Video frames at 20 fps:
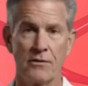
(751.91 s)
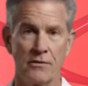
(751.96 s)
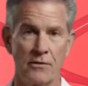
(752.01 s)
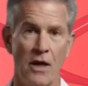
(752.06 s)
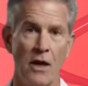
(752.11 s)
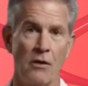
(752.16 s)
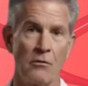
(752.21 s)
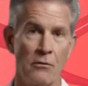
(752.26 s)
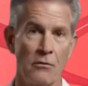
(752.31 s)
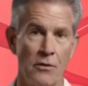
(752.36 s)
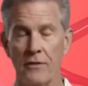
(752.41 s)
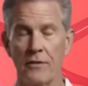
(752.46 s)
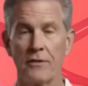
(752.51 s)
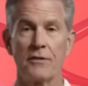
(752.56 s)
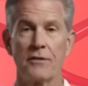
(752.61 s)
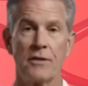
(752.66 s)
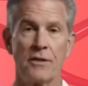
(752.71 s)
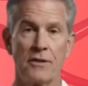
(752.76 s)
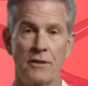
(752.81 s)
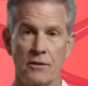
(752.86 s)
The
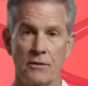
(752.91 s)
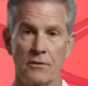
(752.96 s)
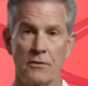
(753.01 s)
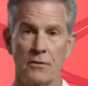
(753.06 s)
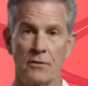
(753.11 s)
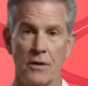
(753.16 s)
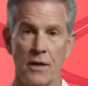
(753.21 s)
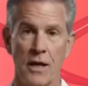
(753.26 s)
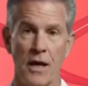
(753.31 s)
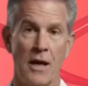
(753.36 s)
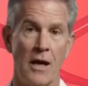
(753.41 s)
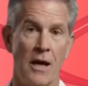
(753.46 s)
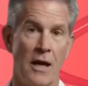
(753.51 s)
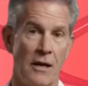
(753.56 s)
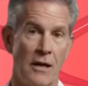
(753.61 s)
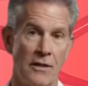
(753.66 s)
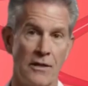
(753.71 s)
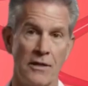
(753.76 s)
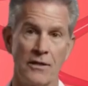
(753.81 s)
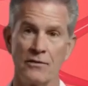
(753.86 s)
discomfort may be
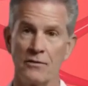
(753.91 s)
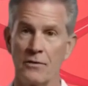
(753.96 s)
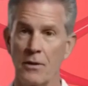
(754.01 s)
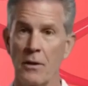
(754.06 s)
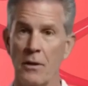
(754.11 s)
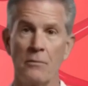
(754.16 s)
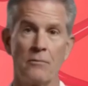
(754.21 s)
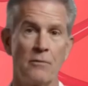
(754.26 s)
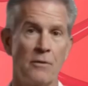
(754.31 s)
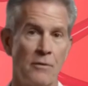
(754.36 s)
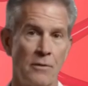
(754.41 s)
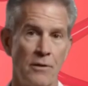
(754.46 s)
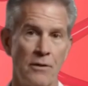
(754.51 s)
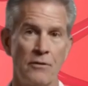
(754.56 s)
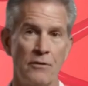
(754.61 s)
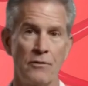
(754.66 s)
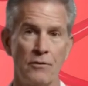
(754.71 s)
accompanied by fatigue,